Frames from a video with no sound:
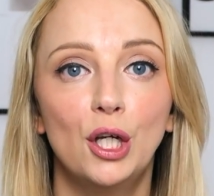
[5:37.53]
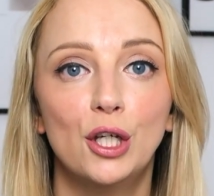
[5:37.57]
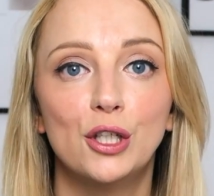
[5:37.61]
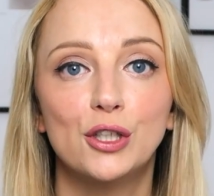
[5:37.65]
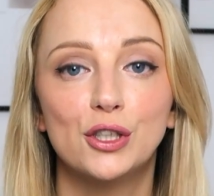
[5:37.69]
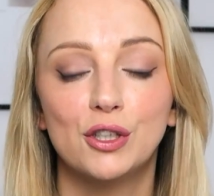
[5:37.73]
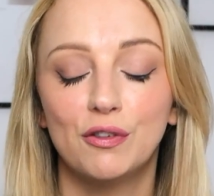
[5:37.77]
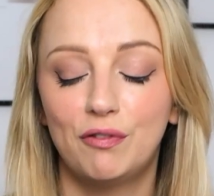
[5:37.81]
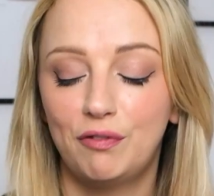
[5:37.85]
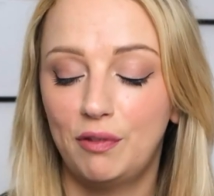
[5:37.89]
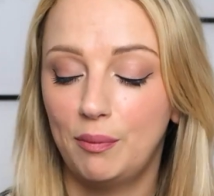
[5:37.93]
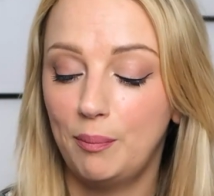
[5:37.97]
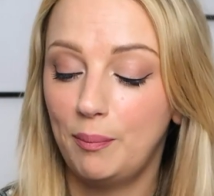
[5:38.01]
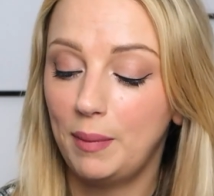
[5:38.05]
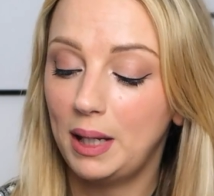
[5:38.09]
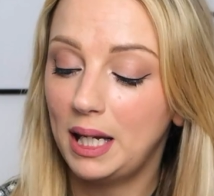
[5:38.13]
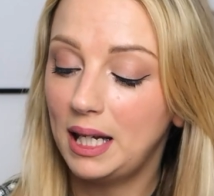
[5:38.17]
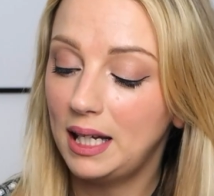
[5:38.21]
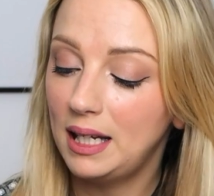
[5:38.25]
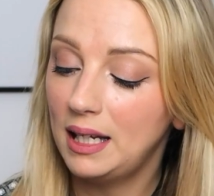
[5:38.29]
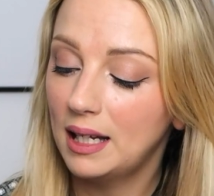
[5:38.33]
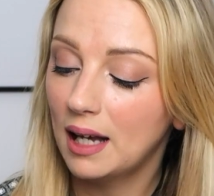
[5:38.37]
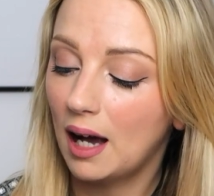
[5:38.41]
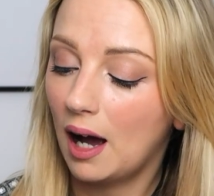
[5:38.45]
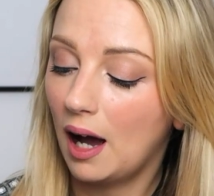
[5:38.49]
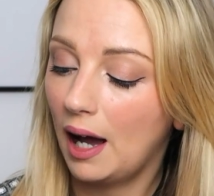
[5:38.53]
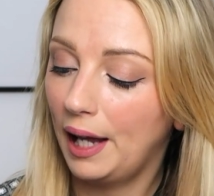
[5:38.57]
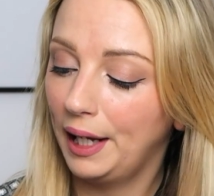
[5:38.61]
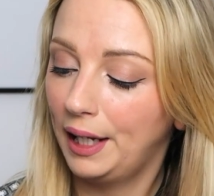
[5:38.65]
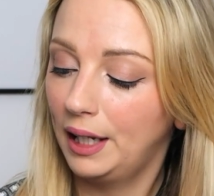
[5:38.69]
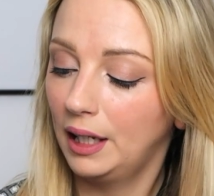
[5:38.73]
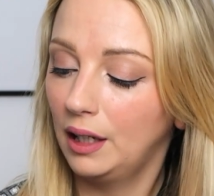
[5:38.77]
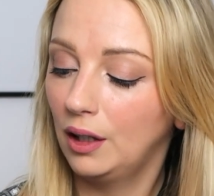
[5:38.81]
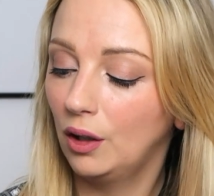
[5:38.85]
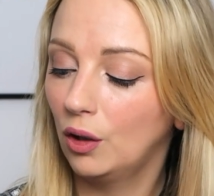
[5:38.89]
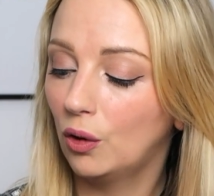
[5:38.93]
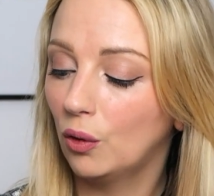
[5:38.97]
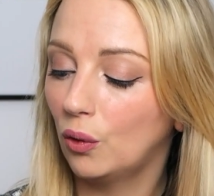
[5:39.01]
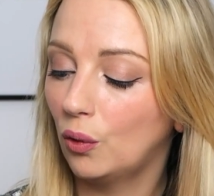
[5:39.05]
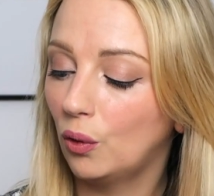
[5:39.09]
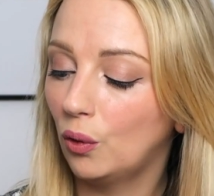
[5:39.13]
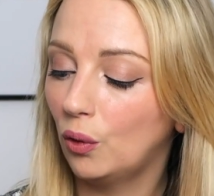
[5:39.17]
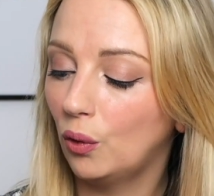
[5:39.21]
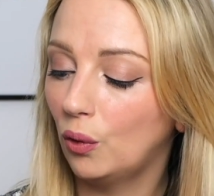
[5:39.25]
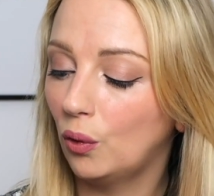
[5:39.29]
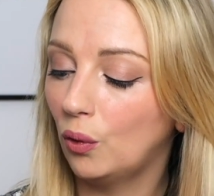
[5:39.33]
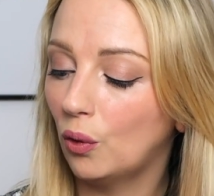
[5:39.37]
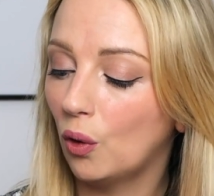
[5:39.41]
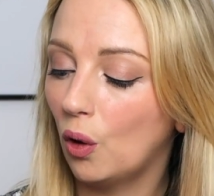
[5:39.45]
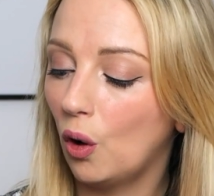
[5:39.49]
So for me, I can
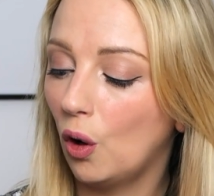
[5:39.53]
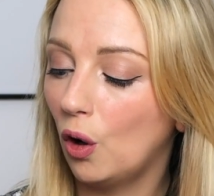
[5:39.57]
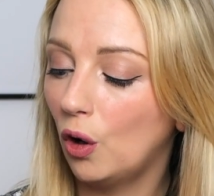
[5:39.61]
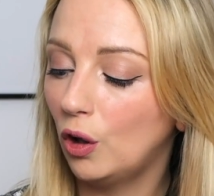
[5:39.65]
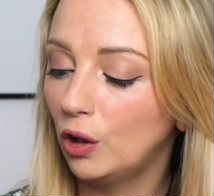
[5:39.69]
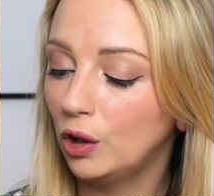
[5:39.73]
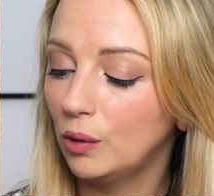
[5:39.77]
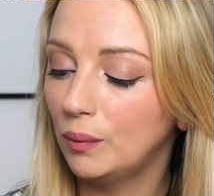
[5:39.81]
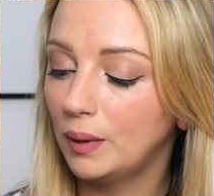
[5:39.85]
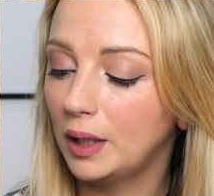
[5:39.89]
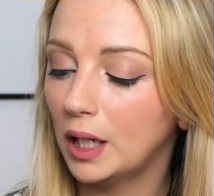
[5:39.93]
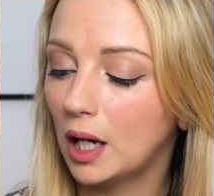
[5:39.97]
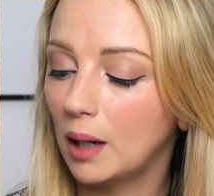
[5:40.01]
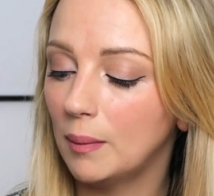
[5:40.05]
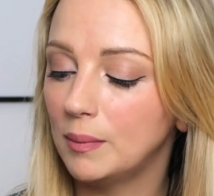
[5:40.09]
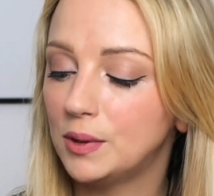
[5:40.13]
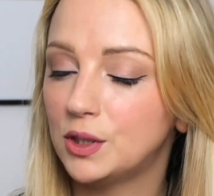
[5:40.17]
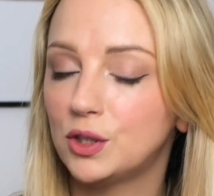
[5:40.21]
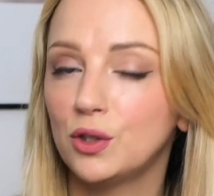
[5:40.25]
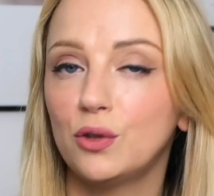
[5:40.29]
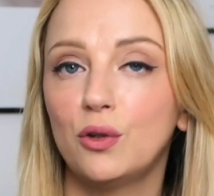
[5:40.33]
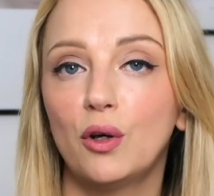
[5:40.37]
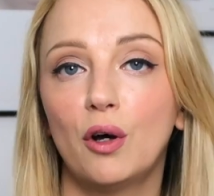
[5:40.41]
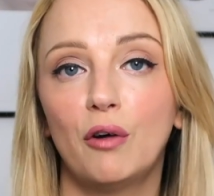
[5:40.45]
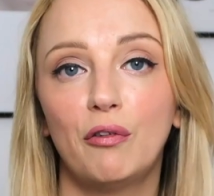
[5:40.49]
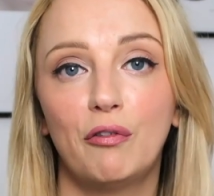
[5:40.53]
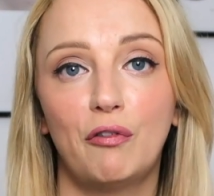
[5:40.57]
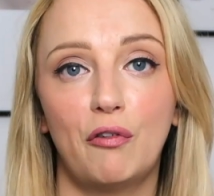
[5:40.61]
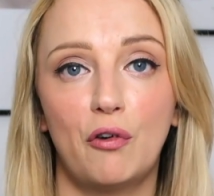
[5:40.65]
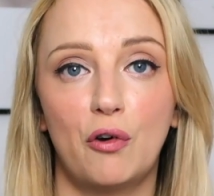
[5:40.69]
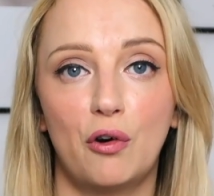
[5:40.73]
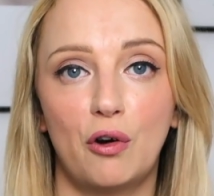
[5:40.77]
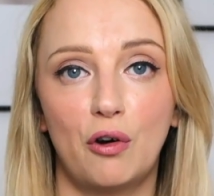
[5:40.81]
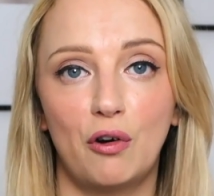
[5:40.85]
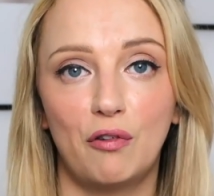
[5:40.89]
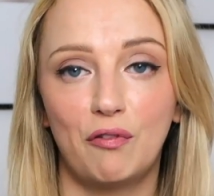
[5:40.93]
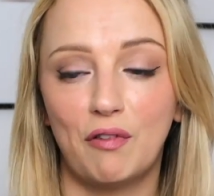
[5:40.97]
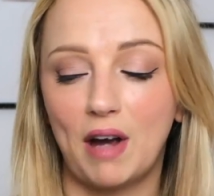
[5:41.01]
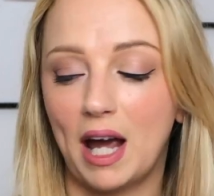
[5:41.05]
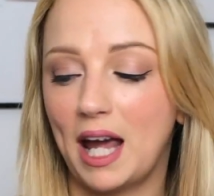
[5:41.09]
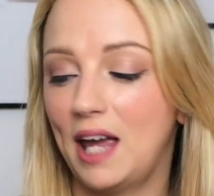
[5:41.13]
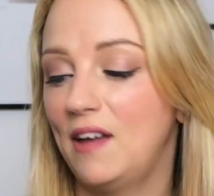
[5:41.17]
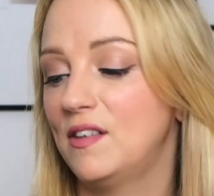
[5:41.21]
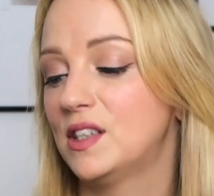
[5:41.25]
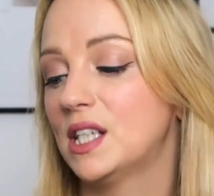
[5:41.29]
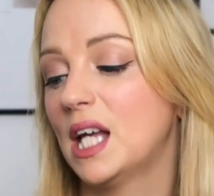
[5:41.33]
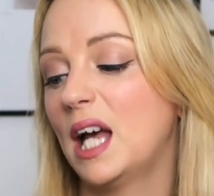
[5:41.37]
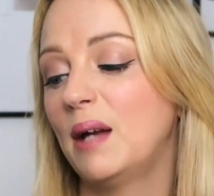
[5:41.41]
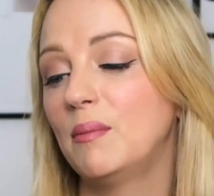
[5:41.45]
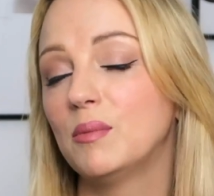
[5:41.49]
go all the way up to a 4 or
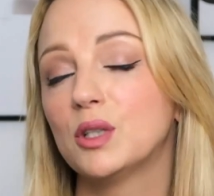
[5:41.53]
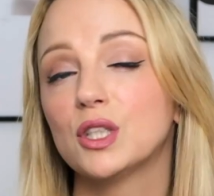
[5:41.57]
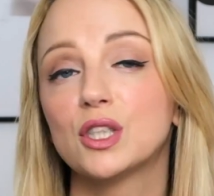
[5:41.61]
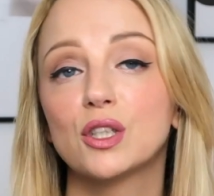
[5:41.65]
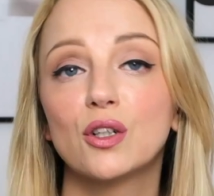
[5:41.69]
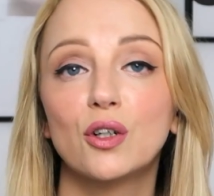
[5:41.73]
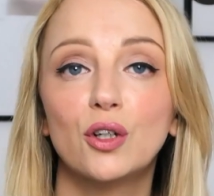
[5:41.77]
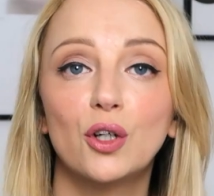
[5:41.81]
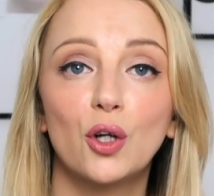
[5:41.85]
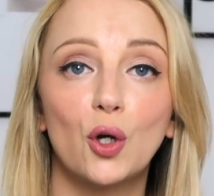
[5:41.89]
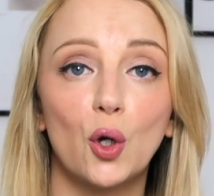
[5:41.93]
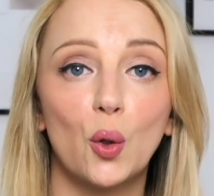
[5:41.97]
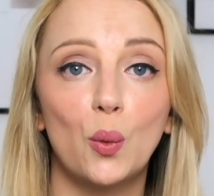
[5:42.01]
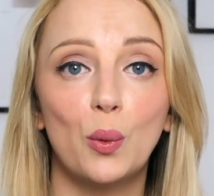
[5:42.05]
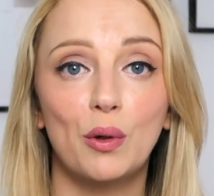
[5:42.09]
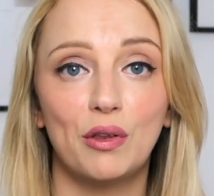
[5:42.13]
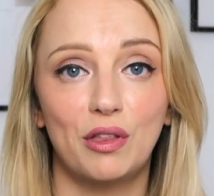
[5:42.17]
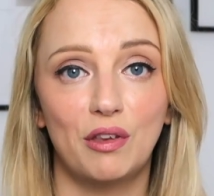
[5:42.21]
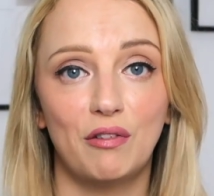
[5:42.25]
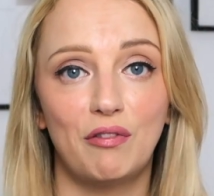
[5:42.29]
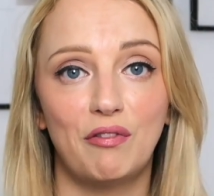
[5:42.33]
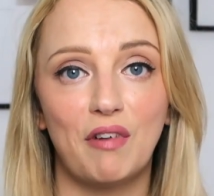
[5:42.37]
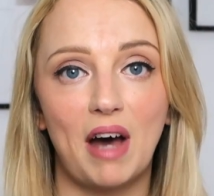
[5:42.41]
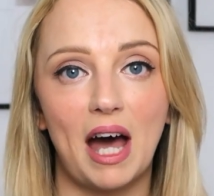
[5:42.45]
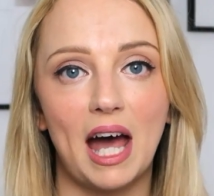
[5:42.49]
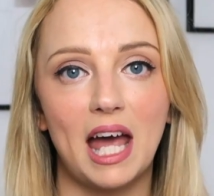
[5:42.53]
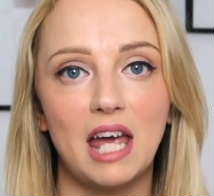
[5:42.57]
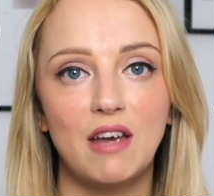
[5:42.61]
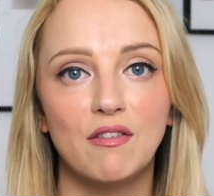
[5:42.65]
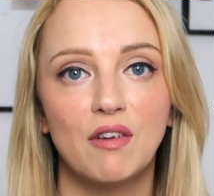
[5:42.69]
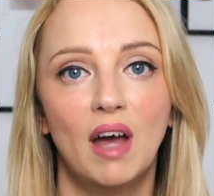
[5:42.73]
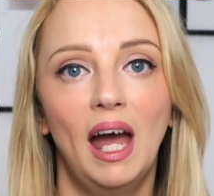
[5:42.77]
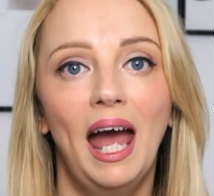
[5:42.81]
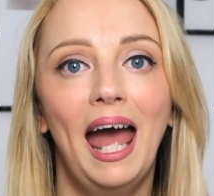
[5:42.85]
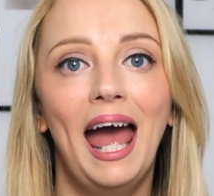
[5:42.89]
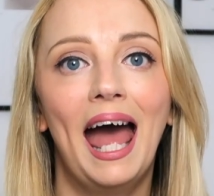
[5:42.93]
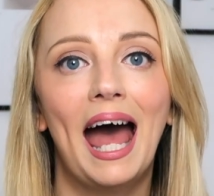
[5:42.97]
5. So I'm just going to go with the 5.